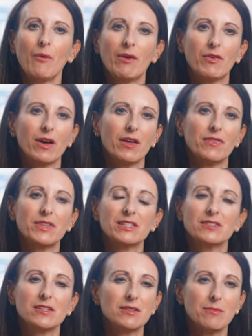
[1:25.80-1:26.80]
However, this
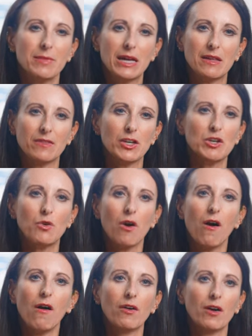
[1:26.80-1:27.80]
doesn't mean that you
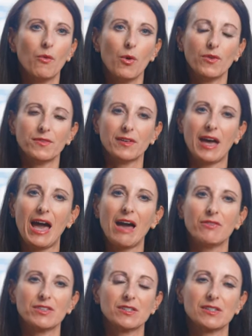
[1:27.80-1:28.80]
can't go on to
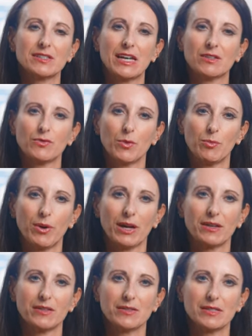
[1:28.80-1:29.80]
have a successful
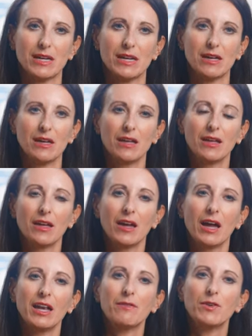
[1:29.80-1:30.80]
pregnancy.
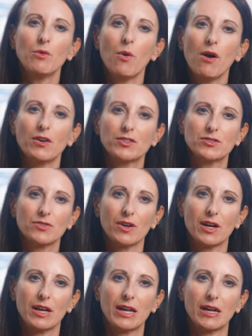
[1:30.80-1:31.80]
And if you are
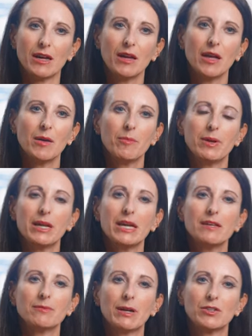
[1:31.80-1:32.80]
struggling,
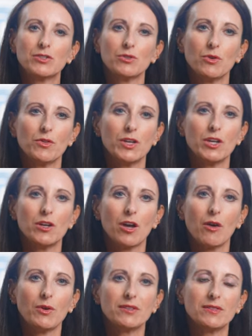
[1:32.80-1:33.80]
please make sure that you
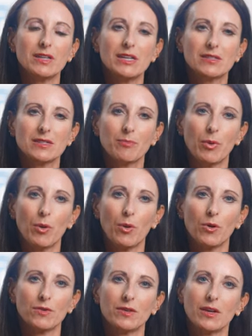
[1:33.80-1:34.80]
go and seek
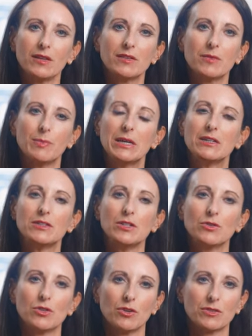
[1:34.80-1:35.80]
support and speak to
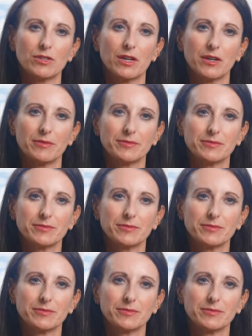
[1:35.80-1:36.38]
your doctor.